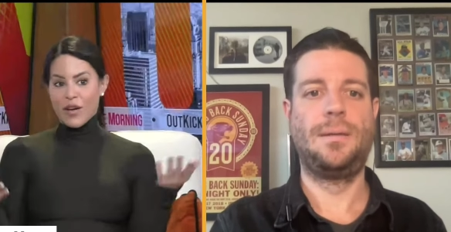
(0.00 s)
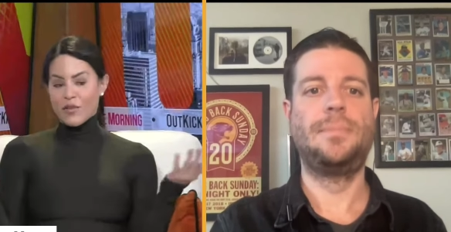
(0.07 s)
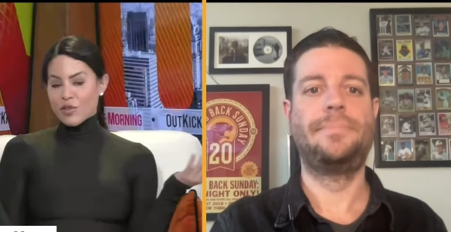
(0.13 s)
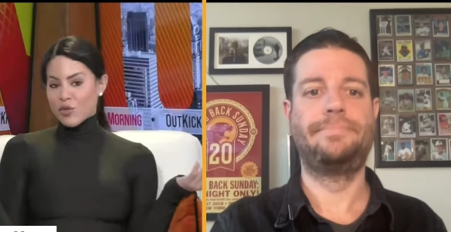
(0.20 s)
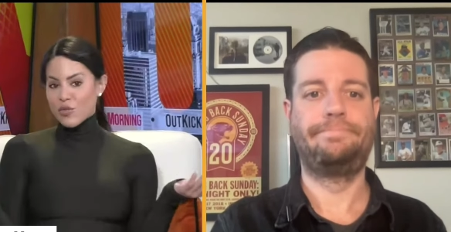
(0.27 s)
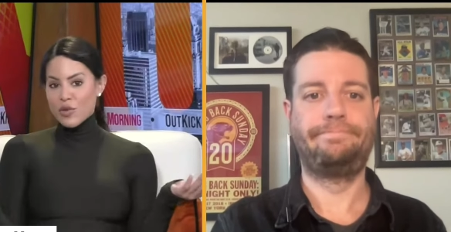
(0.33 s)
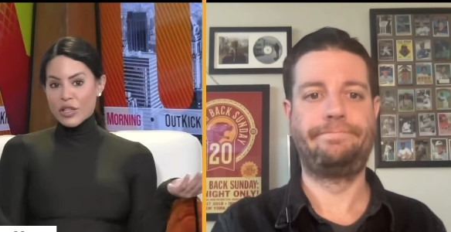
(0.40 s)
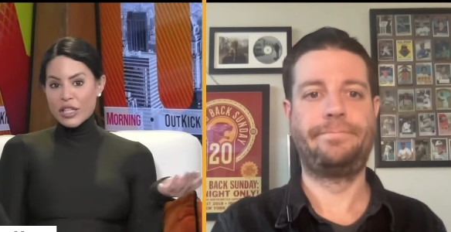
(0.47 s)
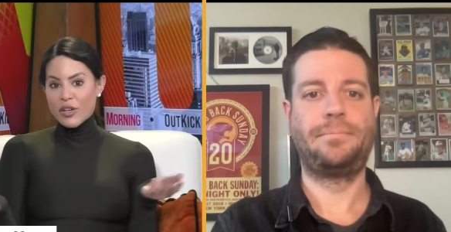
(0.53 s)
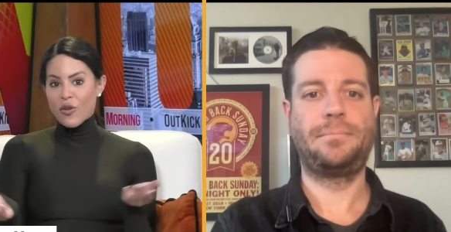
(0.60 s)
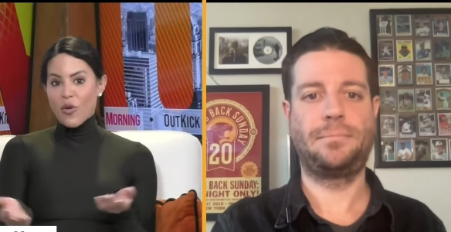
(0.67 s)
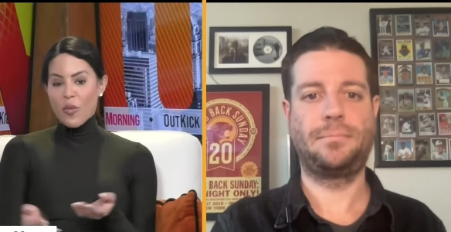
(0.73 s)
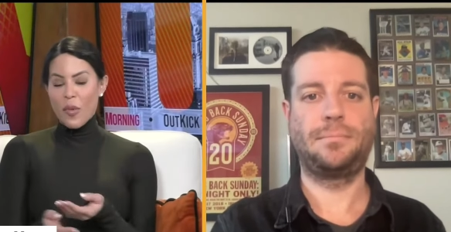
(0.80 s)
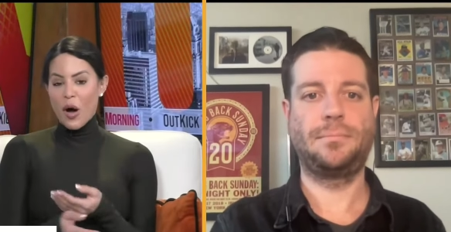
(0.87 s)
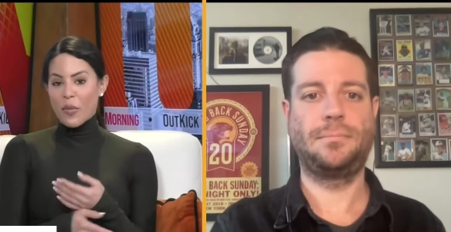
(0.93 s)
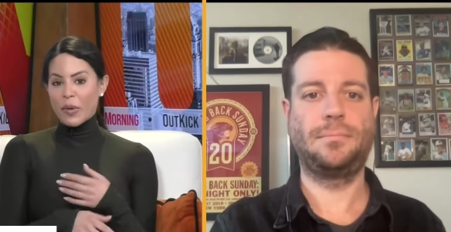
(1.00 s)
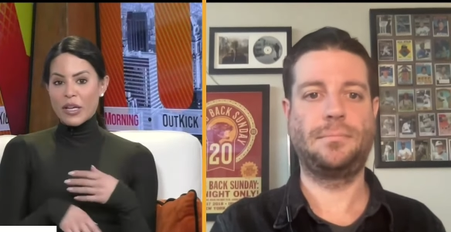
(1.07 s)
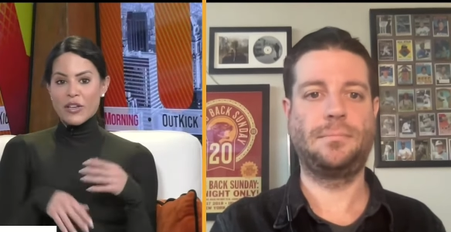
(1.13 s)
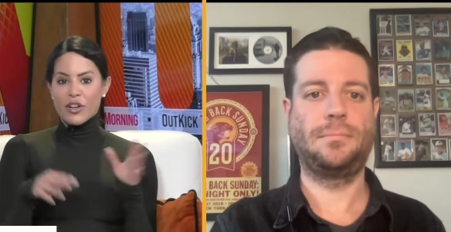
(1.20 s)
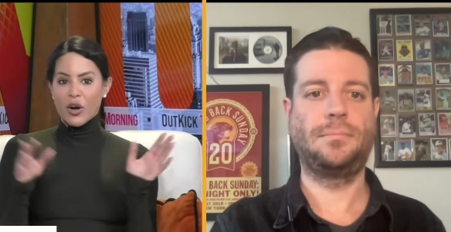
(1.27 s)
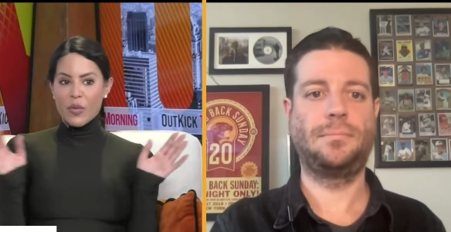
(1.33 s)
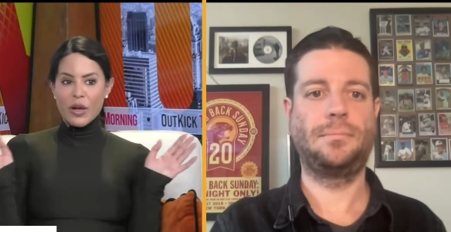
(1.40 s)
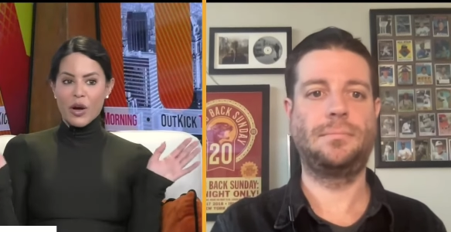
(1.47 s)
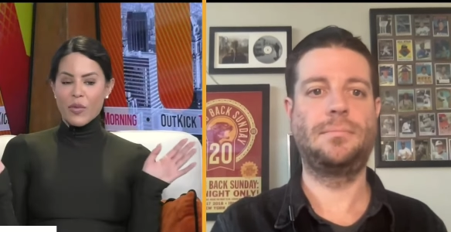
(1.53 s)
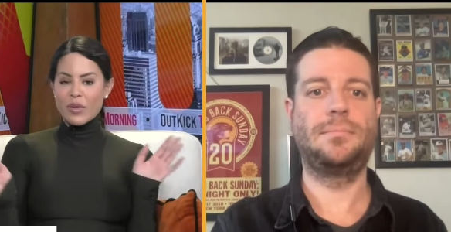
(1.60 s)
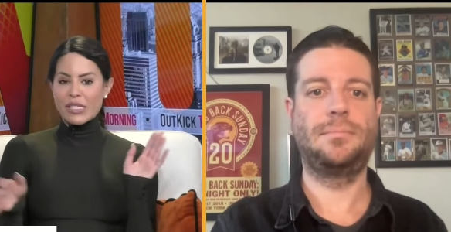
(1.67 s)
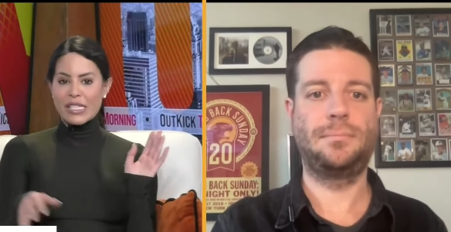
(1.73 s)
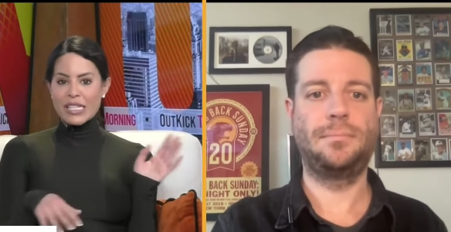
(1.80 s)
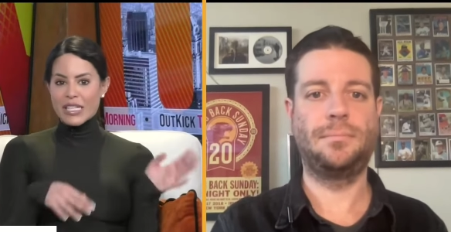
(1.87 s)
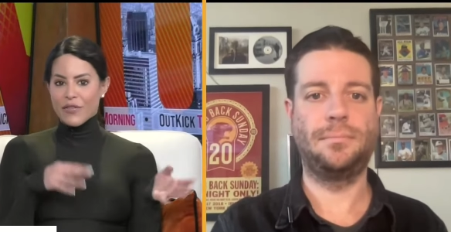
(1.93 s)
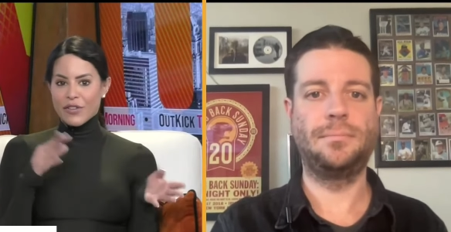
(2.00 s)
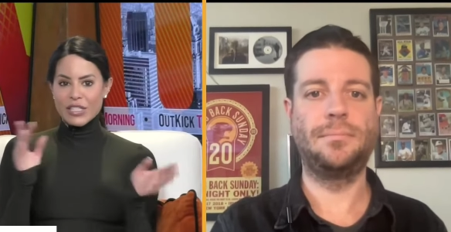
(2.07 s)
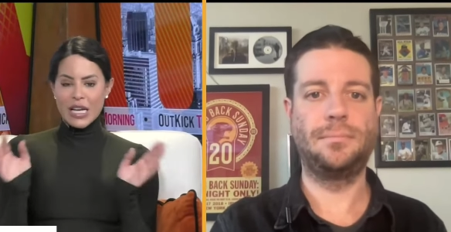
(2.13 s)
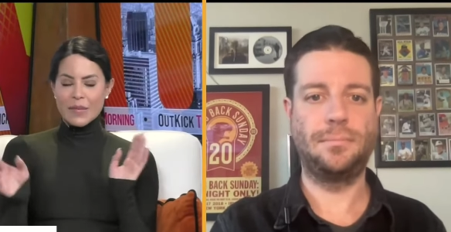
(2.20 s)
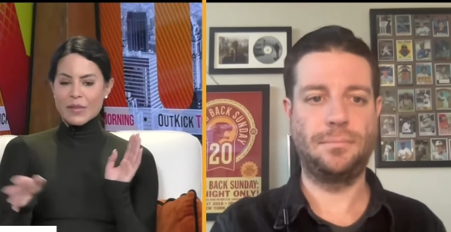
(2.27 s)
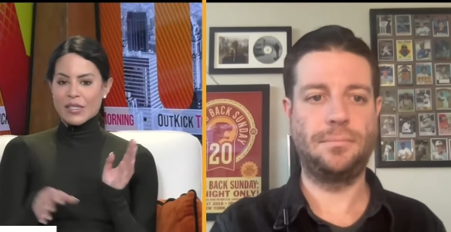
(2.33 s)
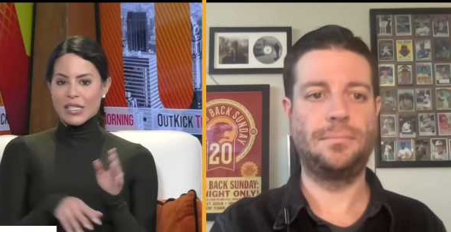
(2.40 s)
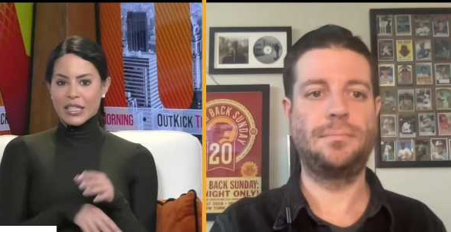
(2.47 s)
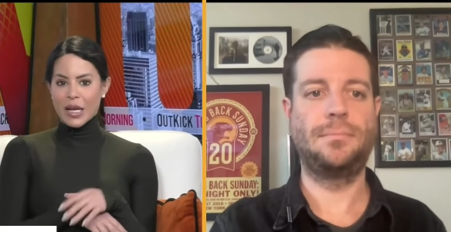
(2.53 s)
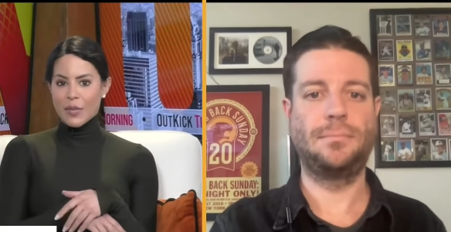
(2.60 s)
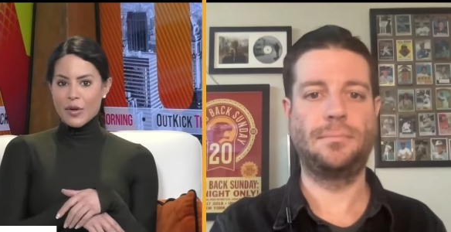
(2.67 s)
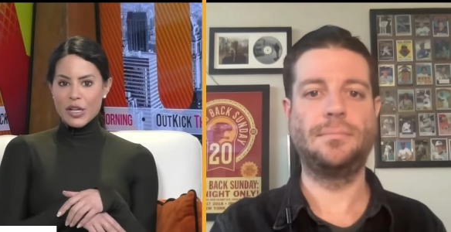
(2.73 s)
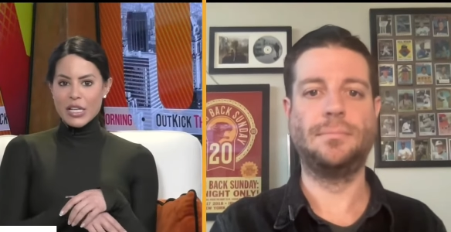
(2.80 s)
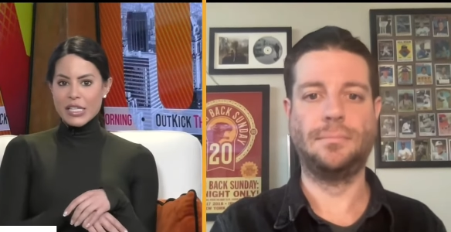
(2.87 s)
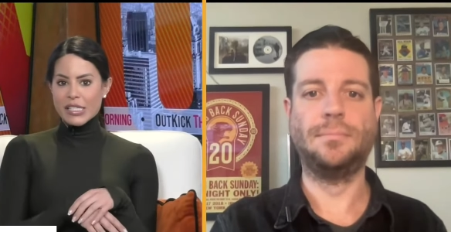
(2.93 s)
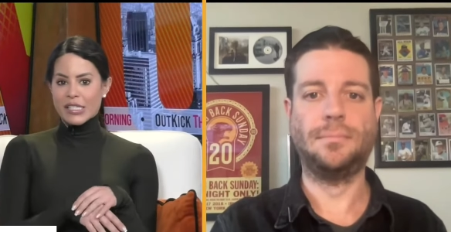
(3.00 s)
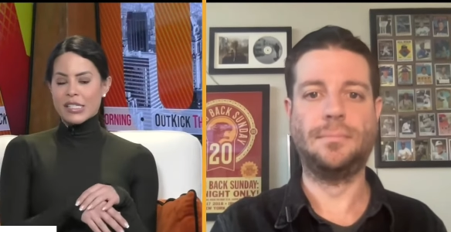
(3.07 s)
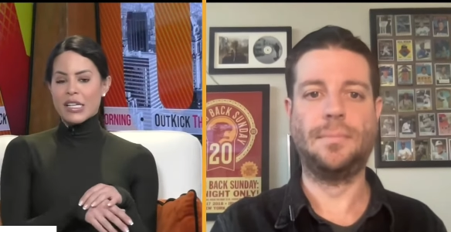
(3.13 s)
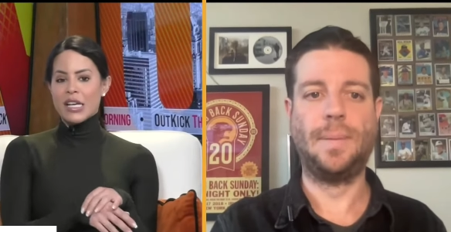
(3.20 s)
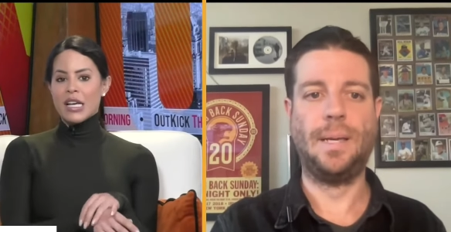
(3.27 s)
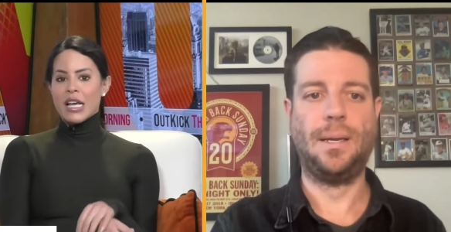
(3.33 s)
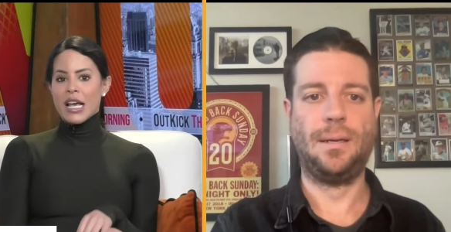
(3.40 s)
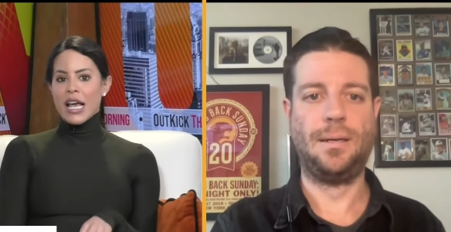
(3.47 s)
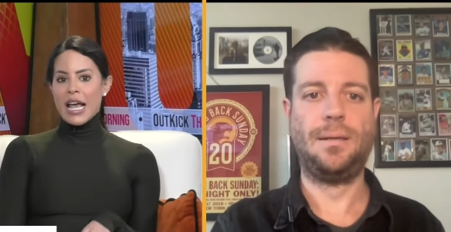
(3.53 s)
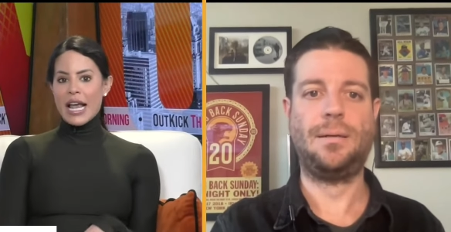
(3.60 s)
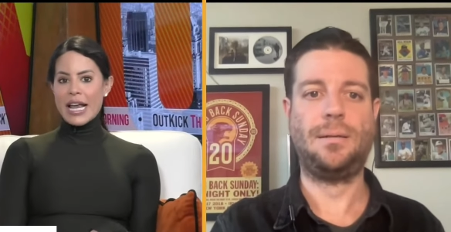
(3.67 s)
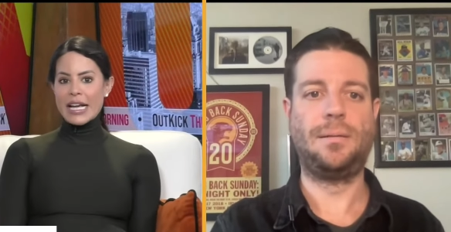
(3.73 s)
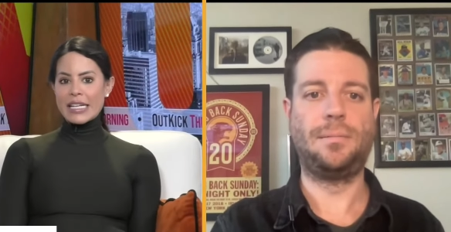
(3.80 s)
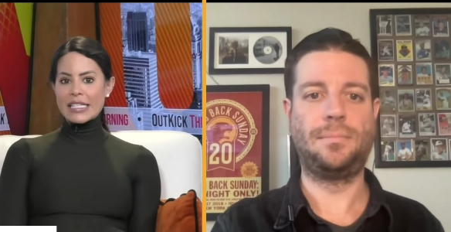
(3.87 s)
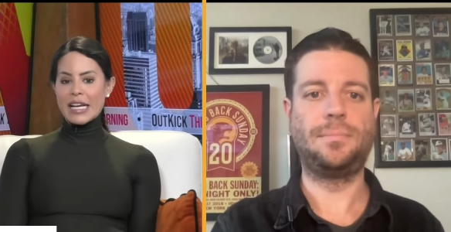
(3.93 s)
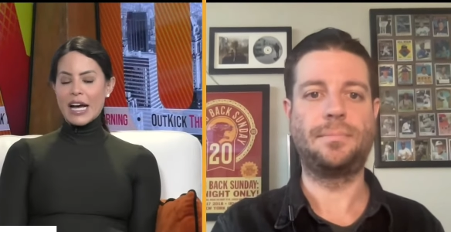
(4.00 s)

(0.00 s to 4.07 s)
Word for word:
Speaker 1: that was a really cool moment. You know, we always see different types of celebrities and